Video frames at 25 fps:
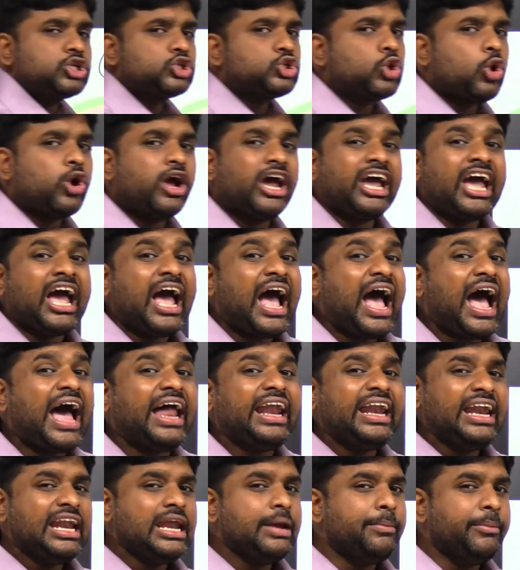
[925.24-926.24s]
so
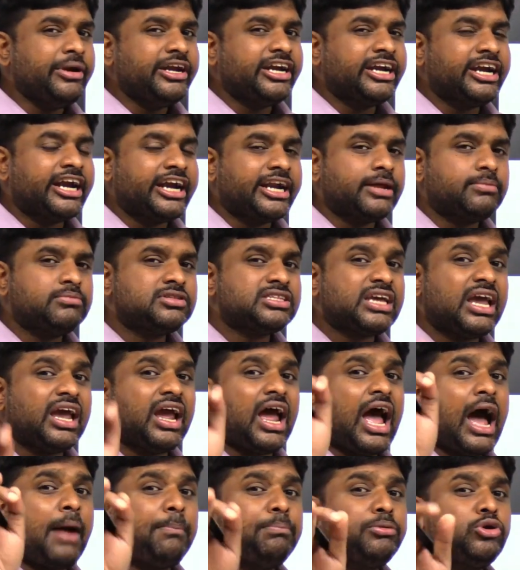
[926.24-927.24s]
unlimited attempts
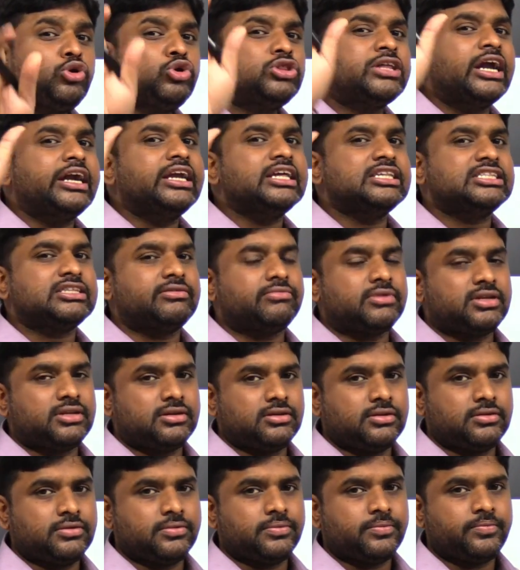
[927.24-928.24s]
up to 37.
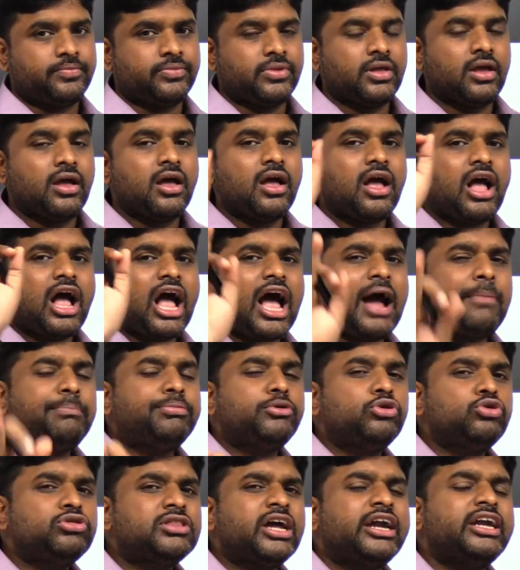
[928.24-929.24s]

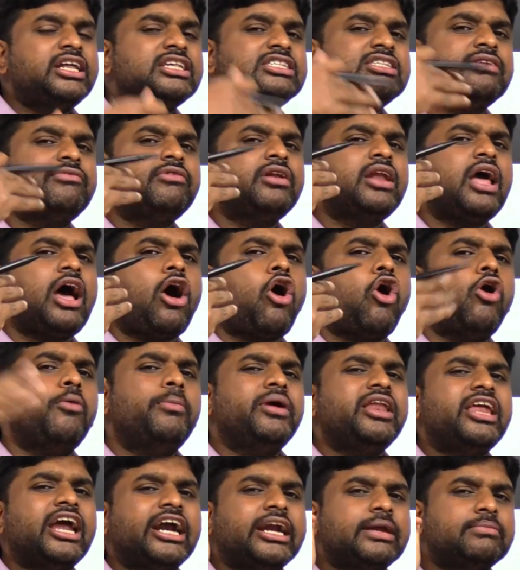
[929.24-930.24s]
Up to 37,
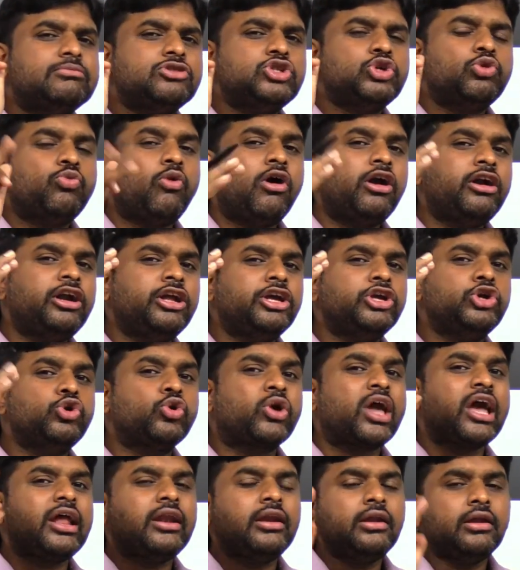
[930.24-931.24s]
how many attempts you want,
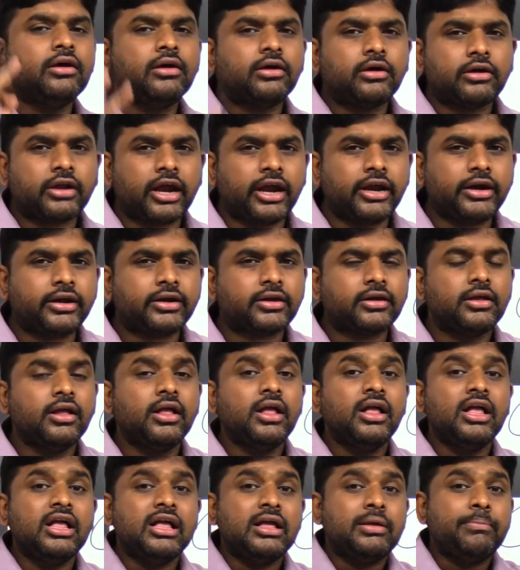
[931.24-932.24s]
you can write.
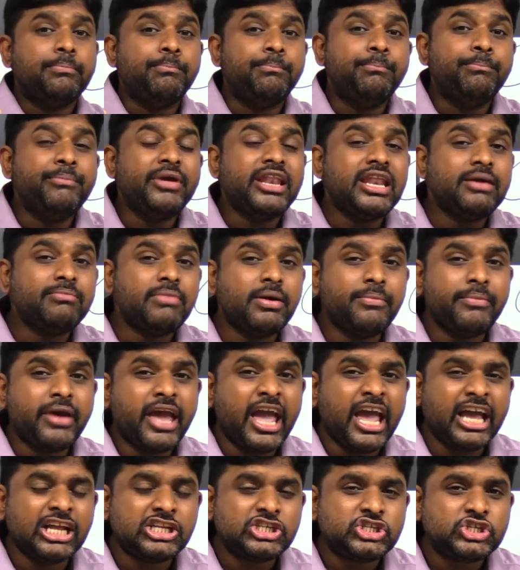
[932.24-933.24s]
Minimum
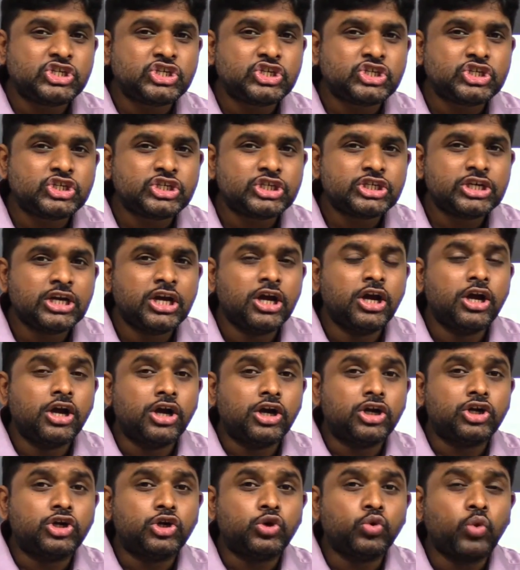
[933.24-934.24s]
age
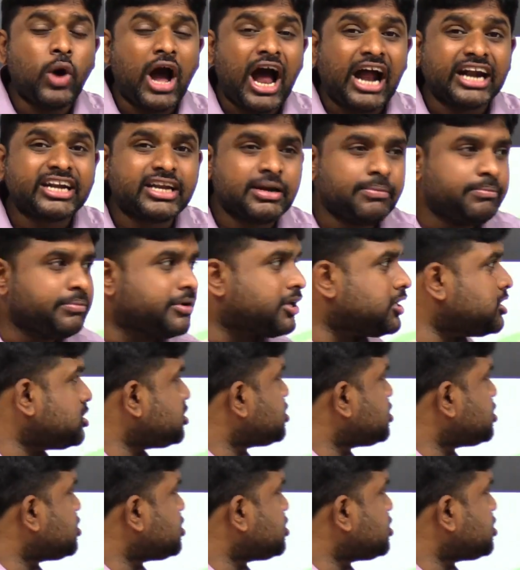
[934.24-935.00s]
to attempt